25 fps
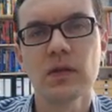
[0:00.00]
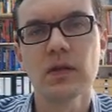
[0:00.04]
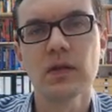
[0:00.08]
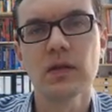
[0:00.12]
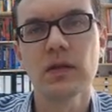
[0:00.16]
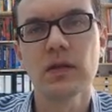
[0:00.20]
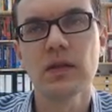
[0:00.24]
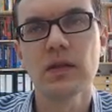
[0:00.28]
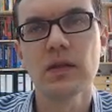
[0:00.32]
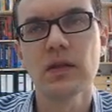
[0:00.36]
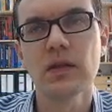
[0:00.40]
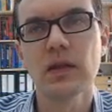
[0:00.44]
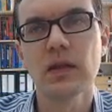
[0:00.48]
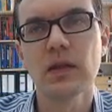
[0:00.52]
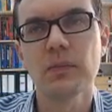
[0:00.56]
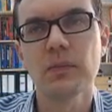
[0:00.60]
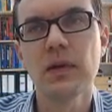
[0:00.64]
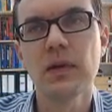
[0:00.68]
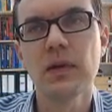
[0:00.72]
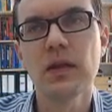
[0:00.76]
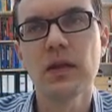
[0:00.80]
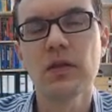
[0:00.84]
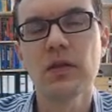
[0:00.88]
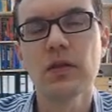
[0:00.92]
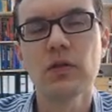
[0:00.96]
That
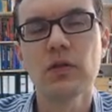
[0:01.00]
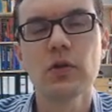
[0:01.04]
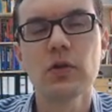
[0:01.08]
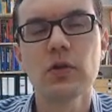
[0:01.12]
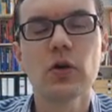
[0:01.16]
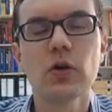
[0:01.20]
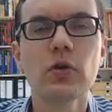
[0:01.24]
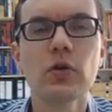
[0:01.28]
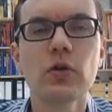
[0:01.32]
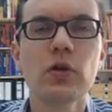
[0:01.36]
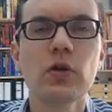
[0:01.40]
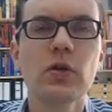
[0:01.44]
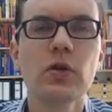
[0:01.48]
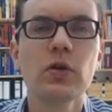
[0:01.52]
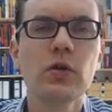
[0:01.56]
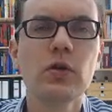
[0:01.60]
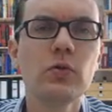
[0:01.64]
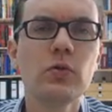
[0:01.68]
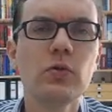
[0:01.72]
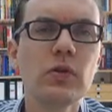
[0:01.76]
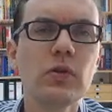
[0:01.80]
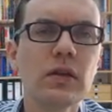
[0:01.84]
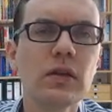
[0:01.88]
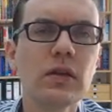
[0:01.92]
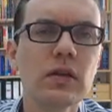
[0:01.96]
means you don't do
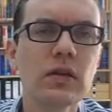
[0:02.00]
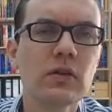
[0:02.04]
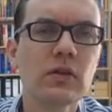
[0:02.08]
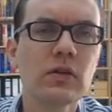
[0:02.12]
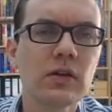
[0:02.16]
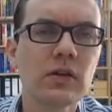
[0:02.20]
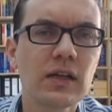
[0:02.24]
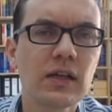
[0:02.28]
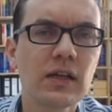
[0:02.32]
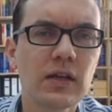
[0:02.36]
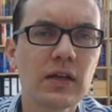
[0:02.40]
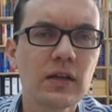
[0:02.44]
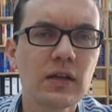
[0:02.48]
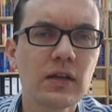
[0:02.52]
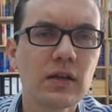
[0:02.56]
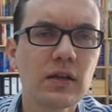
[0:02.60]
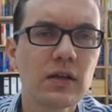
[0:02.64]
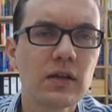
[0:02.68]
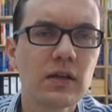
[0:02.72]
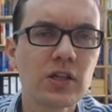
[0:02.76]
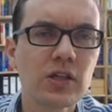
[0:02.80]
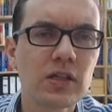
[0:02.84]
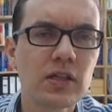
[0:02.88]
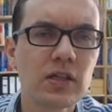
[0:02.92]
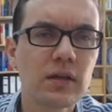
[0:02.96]
these
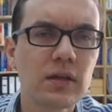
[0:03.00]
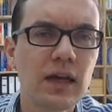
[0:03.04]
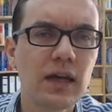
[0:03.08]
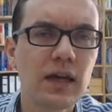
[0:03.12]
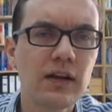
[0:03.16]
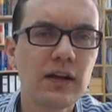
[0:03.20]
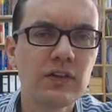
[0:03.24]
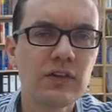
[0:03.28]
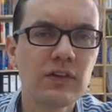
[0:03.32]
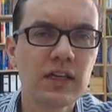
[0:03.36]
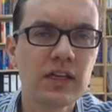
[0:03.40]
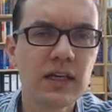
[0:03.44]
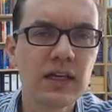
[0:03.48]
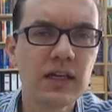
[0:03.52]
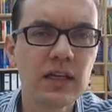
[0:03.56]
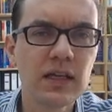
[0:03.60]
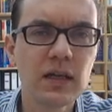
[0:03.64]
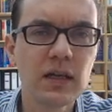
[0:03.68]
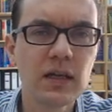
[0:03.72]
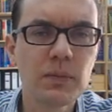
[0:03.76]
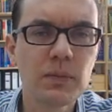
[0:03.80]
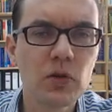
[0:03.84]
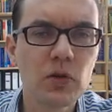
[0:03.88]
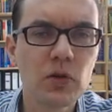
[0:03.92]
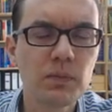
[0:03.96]
decisions every day in
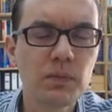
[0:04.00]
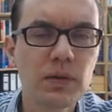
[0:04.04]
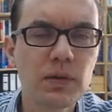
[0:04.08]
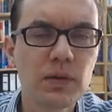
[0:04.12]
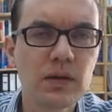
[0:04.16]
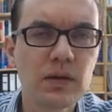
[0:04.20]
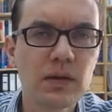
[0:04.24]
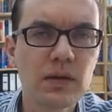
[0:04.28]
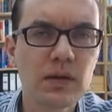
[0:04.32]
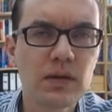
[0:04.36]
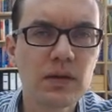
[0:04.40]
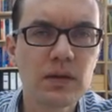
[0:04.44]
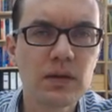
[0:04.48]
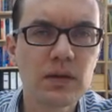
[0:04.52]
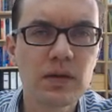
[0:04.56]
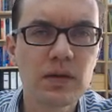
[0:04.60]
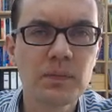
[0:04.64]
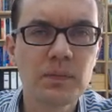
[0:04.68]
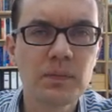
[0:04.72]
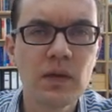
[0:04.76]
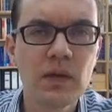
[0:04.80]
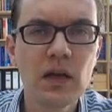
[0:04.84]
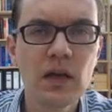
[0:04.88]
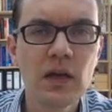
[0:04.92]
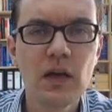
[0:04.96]
most businesses.
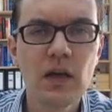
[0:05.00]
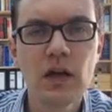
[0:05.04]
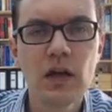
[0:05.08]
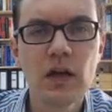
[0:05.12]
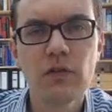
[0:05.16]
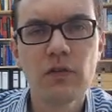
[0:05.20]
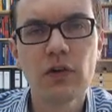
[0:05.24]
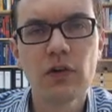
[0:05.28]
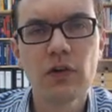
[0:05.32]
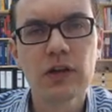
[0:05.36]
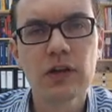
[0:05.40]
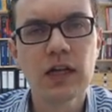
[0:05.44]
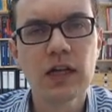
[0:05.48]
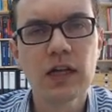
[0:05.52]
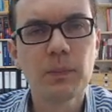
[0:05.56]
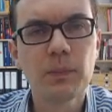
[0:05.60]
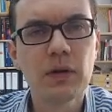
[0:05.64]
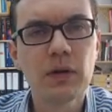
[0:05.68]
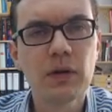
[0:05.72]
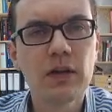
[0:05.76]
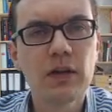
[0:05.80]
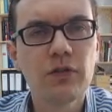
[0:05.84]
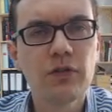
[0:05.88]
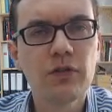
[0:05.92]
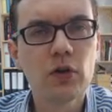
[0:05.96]
For example,
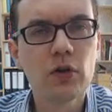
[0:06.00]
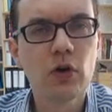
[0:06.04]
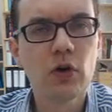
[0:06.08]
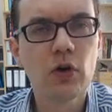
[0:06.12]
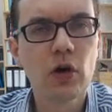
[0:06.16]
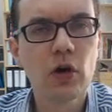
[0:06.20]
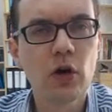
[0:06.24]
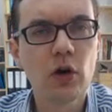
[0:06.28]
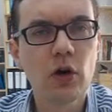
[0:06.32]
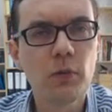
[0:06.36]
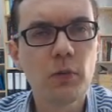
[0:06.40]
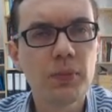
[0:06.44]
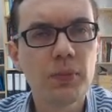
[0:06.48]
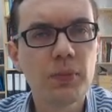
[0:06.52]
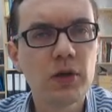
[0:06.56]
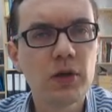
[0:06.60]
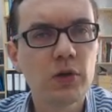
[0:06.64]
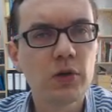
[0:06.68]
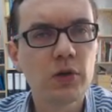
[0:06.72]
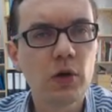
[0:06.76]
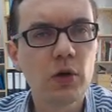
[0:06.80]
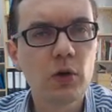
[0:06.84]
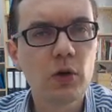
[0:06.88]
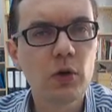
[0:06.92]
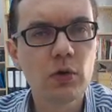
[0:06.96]
if you open your
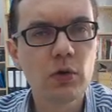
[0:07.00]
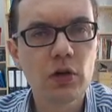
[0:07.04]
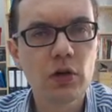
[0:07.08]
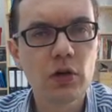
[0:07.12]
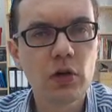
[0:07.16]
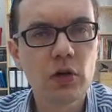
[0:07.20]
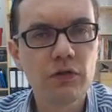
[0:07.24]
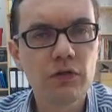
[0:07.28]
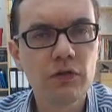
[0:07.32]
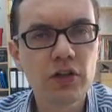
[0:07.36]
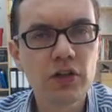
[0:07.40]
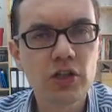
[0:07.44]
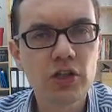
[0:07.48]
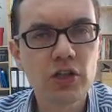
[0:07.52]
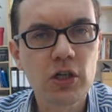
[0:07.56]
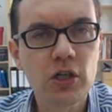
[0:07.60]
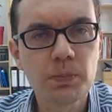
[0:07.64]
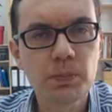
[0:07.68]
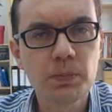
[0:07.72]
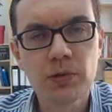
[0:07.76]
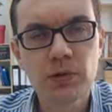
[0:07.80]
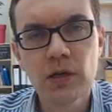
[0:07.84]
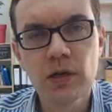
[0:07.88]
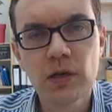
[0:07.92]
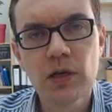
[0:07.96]
own coffee
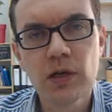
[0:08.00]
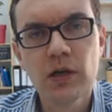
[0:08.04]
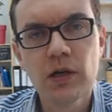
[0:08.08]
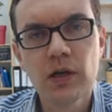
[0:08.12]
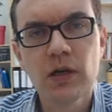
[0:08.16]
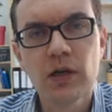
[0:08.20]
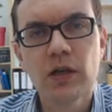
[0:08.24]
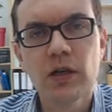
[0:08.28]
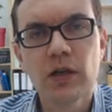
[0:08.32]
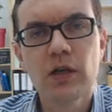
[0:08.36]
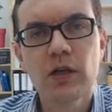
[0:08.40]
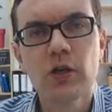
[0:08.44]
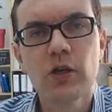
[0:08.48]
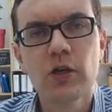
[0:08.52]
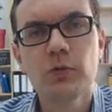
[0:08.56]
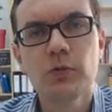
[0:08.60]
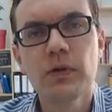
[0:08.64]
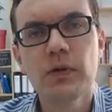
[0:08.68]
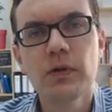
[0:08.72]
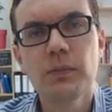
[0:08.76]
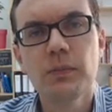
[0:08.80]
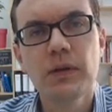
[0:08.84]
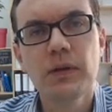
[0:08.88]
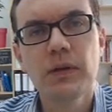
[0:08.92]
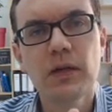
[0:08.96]
shop, you will
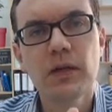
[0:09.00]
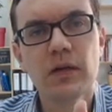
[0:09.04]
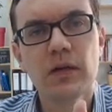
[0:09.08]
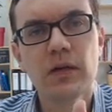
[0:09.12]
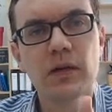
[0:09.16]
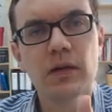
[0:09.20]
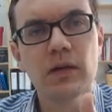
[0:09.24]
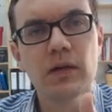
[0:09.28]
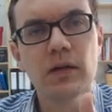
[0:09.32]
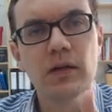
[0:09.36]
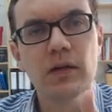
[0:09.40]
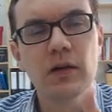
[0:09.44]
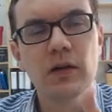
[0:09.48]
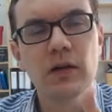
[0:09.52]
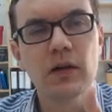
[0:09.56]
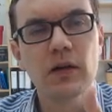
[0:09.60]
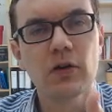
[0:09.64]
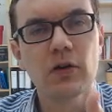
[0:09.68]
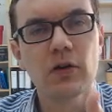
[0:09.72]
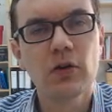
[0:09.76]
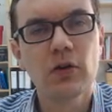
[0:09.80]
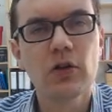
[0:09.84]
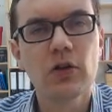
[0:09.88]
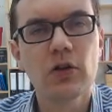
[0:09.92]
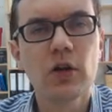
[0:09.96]
be
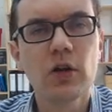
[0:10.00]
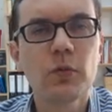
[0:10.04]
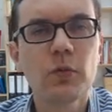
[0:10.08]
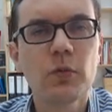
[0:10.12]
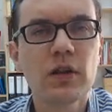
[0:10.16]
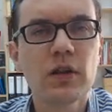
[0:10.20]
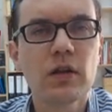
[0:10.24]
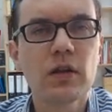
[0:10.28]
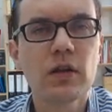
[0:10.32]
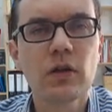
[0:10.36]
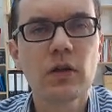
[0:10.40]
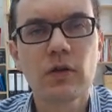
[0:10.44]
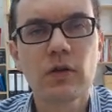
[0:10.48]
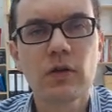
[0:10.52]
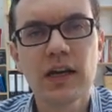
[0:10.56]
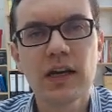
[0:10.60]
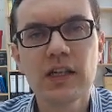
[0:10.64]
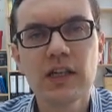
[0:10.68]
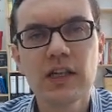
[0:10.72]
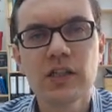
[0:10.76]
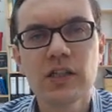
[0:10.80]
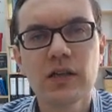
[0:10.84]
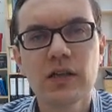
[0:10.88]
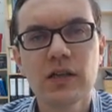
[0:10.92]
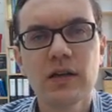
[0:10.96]
concerned with this
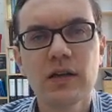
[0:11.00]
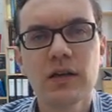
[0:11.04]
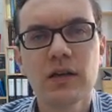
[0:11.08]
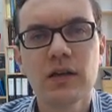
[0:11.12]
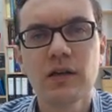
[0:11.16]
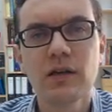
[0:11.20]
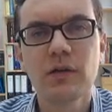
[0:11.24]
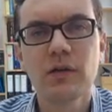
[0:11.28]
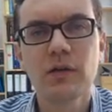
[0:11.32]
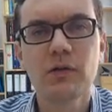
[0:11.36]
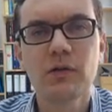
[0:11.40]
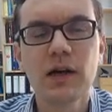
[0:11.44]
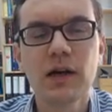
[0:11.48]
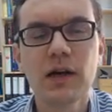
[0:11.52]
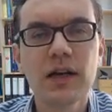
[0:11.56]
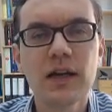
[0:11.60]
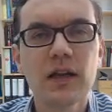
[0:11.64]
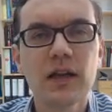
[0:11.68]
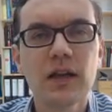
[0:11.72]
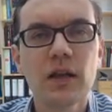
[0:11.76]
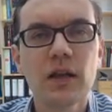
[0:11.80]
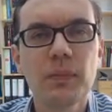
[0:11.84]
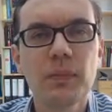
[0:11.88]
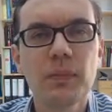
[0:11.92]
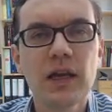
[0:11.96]
location right in
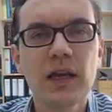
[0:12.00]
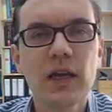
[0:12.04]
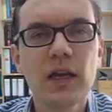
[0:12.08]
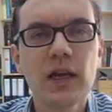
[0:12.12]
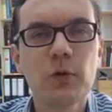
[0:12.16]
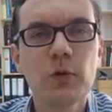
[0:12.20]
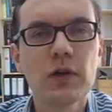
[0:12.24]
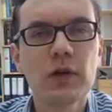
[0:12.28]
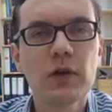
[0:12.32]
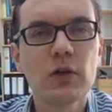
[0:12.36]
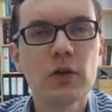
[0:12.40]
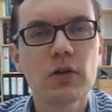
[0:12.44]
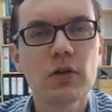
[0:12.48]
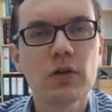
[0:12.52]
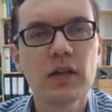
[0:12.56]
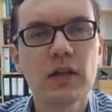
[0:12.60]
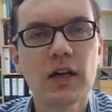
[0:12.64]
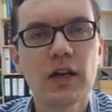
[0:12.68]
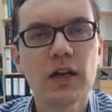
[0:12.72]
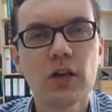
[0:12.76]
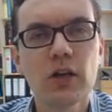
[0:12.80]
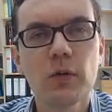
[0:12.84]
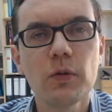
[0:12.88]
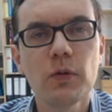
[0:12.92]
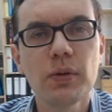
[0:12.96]
the beginning when you
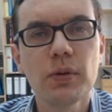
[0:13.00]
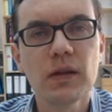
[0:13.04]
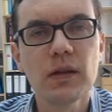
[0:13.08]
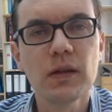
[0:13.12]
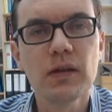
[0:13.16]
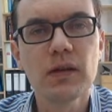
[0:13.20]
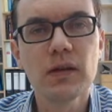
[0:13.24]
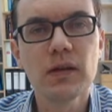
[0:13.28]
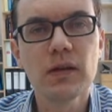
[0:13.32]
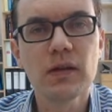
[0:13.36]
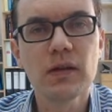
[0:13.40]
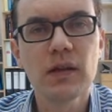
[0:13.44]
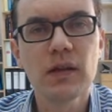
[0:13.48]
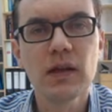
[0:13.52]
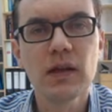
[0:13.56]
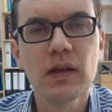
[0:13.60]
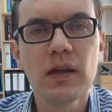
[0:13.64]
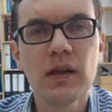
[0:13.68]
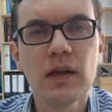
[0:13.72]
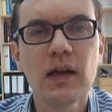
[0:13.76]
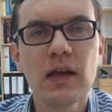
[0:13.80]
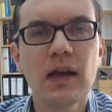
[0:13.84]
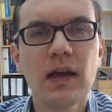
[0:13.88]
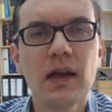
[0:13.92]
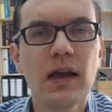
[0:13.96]
start your business,
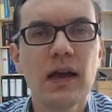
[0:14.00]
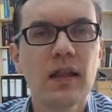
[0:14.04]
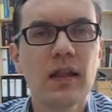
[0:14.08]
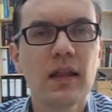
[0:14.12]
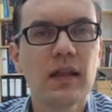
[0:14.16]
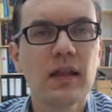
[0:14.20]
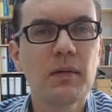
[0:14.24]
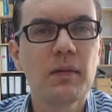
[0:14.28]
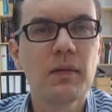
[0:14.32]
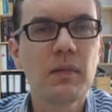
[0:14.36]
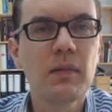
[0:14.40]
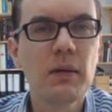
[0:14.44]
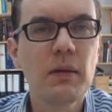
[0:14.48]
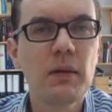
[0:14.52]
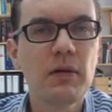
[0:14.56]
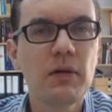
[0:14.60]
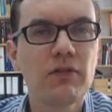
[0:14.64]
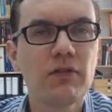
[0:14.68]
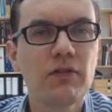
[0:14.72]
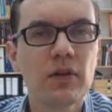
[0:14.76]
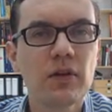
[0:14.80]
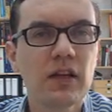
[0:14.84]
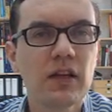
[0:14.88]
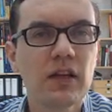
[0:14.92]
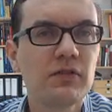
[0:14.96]
and then maybe for
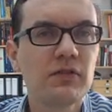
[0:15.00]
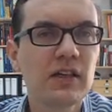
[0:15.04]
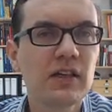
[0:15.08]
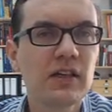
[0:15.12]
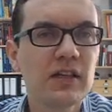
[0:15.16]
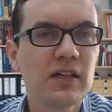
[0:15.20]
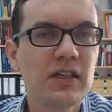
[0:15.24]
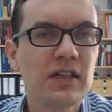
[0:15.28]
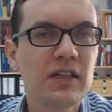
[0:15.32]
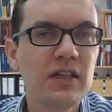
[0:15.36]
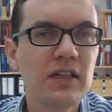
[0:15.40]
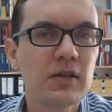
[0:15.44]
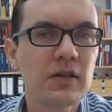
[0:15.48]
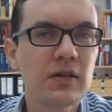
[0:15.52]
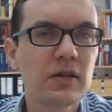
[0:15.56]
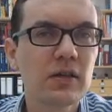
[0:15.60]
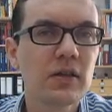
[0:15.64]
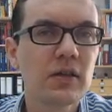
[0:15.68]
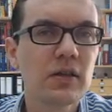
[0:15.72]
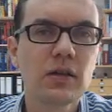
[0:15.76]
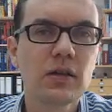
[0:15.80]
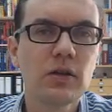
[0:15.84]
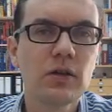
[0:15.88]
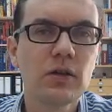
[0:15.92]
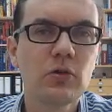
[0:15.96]
several years
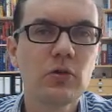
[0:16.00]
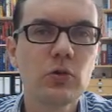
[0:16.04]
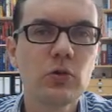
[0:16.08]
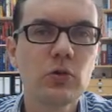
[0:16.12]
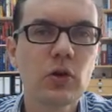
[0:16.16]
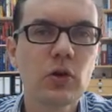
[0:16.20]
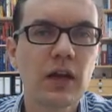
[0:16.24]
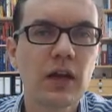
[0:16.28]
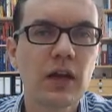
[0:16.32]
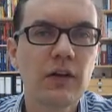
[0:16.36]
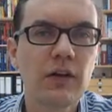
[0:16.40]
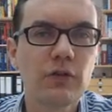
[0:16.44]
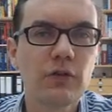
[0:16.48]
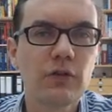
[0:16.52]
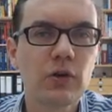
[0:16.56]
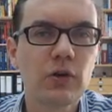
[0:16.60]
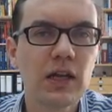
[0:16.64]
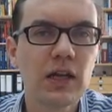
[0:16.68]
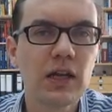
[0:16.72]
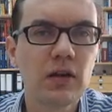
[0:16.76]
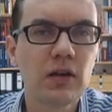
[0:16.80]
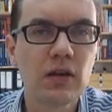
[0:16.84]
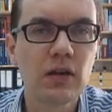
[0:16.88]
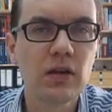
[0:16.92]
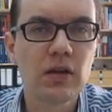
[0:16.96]
you do not have to take
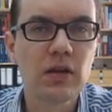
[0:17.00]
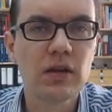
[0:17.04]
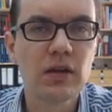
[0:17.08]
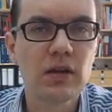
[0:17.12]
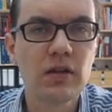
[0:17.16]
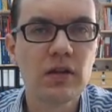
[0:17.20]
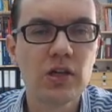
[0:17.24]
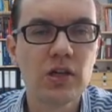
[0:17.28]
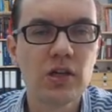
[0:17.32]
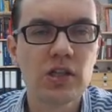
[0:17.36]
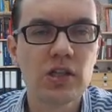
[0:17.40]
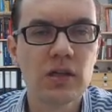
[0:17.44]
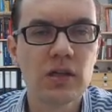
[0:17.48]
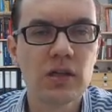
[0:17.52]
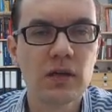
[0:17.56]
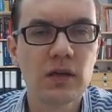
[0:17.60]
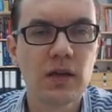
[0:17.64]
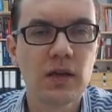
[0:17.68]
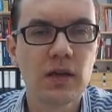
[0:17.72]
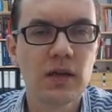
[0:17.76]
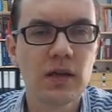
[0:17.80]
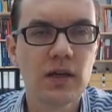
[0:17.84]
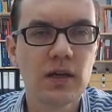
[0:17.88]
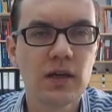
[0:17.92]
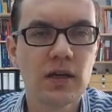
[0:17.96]
this decision
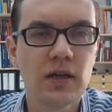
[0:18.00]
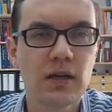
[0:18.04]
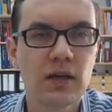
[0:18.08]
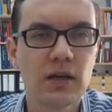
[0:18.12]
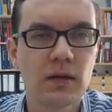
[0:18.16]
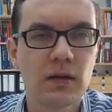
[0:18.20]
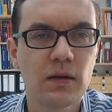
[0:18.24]
again.